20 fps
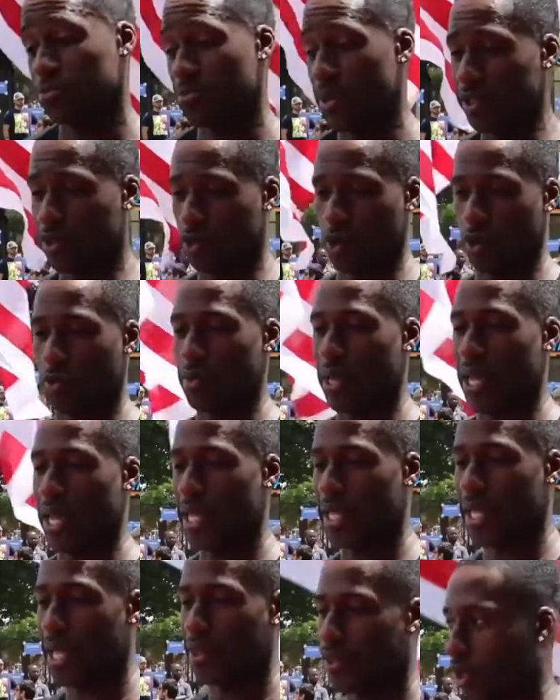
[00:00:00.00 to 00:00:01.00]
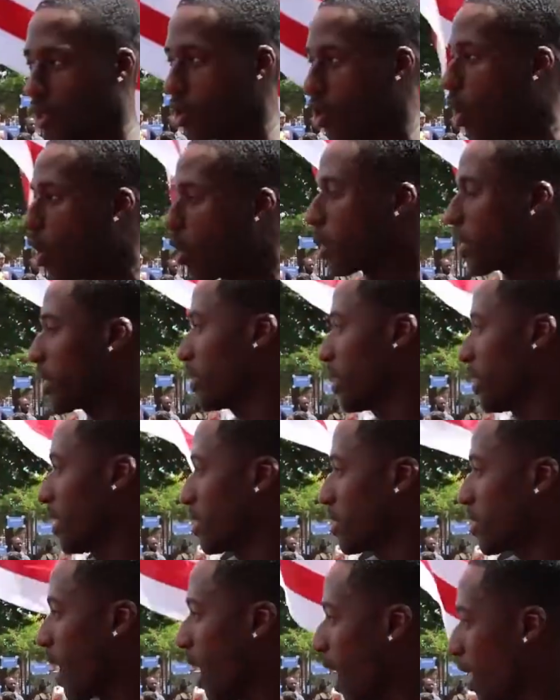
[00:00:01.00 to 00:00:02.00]
And so maybe I can
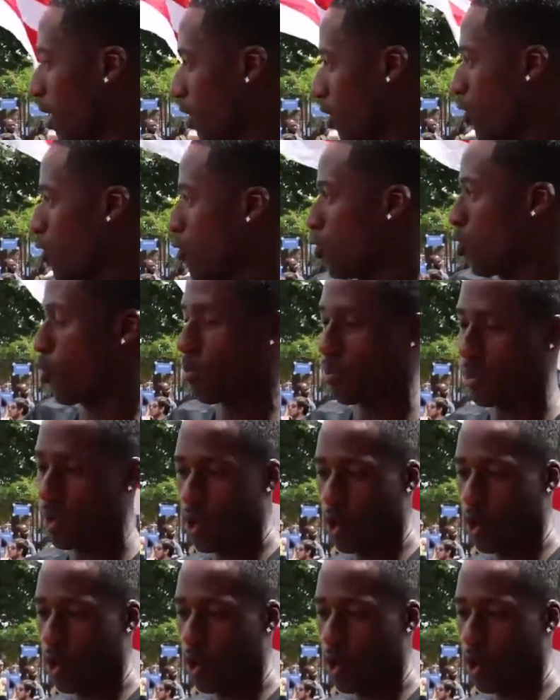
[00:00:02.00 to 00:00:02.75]
meet